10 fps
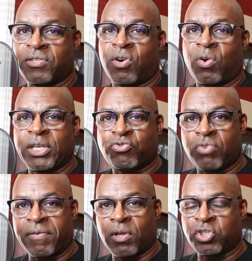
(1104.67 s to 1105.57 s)
they're only
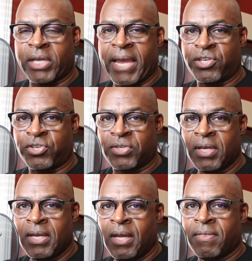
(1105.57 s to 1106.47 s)
trivial changes
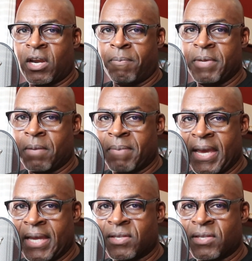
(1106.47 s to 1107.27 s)
that are being made.